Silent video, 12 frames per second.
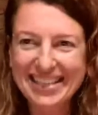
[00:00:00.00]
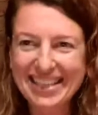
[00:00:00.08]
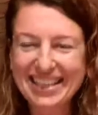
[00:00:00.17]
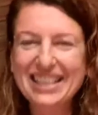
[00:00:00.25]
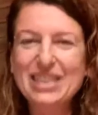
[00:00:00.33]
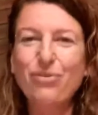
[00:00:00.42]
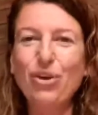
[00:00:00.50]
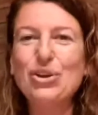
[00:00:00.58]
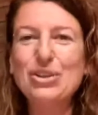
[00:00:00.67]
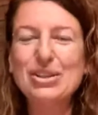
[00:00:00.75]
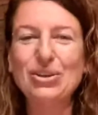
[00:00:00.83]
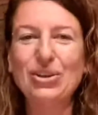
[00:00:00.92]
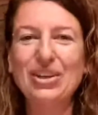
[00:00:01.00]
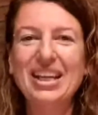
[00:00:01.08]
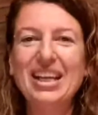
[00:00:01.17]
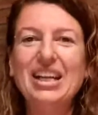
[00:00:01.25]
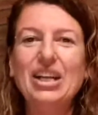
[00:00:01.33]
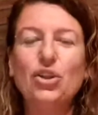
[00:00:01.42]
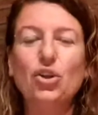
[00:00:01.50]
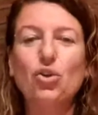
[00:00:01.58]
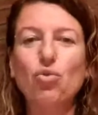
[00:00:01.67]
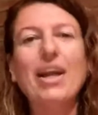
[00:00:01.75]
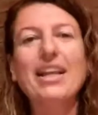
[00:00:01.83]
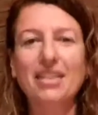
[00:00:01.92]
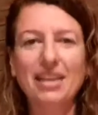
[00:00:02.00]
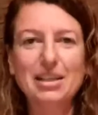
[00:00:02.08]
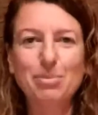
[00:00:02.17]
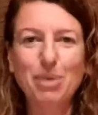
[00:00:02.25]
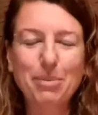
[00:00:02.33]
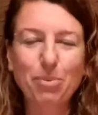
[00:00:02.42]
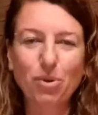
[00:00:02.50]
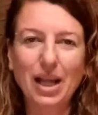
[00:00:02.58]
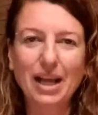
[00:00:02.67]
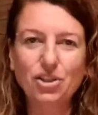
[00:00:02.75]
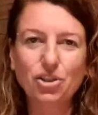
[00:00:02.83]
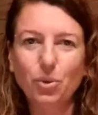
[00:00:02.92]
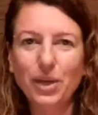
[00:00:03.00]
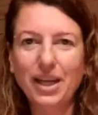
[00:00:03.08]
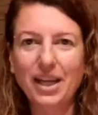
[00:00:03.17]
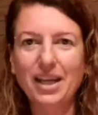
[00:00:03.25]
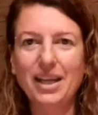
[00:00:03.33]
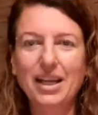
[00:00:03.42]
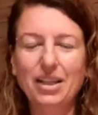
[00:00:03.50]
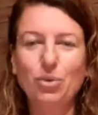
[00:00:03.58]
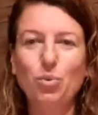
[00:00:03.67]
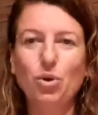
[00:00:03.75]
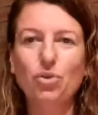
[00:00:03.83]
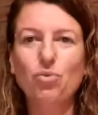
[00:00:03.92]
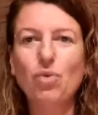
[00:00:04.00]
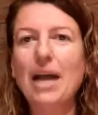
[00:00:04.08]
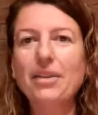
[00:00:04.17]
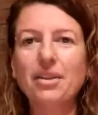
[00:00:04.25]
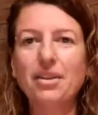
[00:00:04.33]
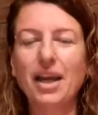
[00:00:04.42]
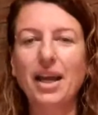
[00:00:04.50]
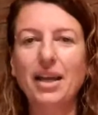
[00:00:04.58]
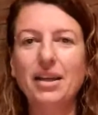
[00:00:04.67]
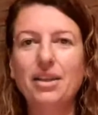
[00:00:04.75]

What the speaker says: Let's focus on the great things people are doing in the world rather than